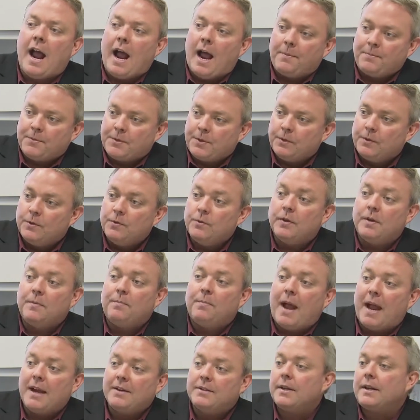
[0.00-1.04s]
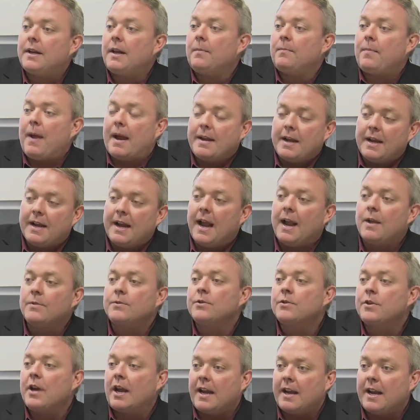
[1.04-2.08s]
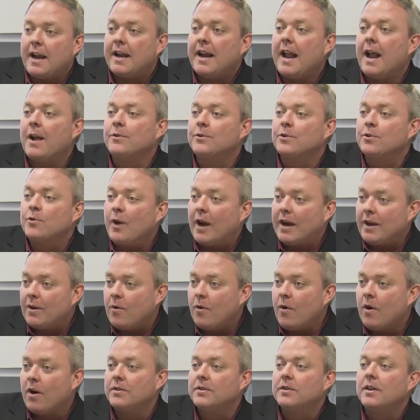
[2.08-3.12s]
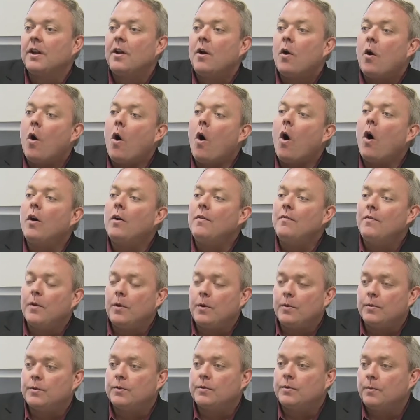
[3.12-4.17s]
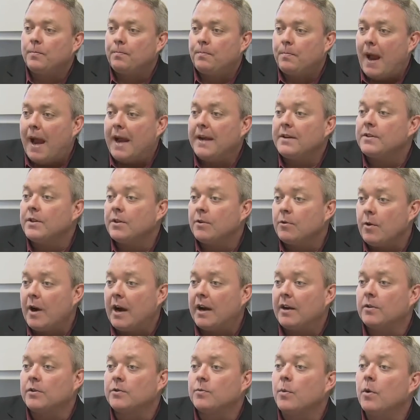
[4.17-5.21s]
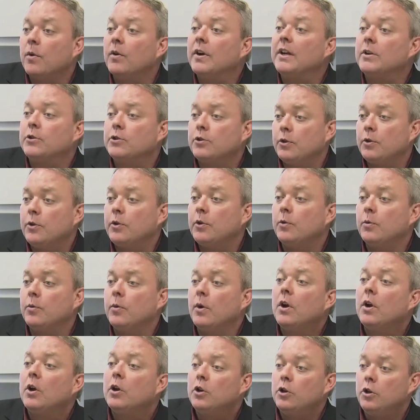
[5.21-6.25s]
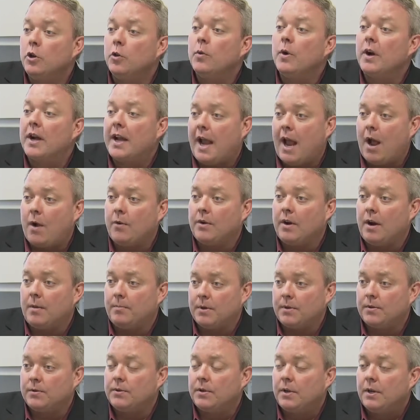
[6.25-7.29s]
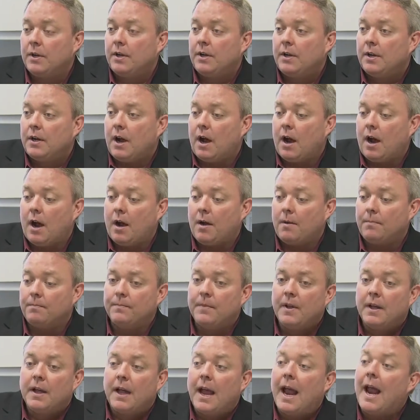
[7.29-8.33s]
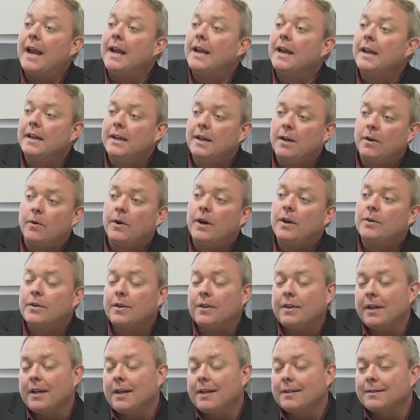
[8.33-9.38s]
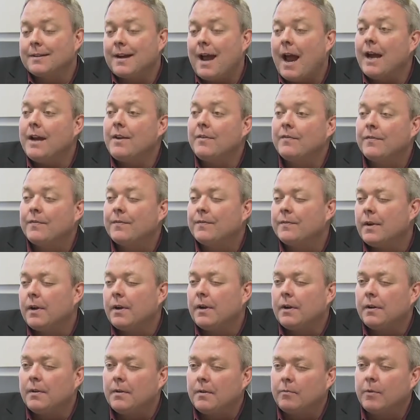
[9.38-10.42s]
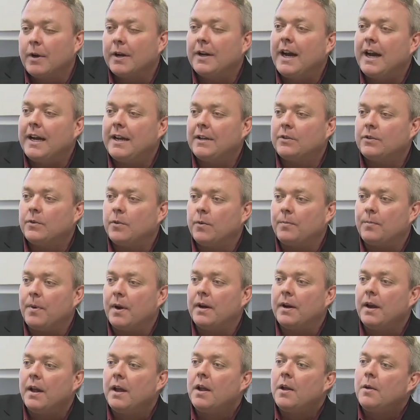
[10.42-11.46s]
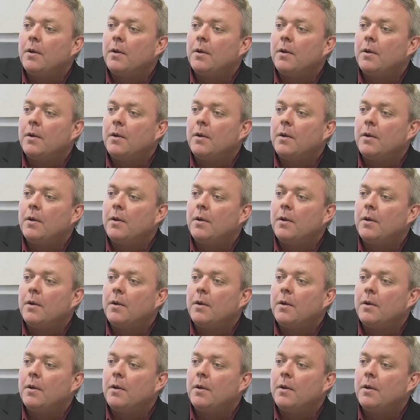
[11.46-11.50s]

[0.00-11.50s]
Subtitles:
Absolutely. Bank accounts, checking accounts, credit cards, all of those banks and creditors will issue you new account numbers. Mm-hmm. And here's the thing, it's kind of related to it, but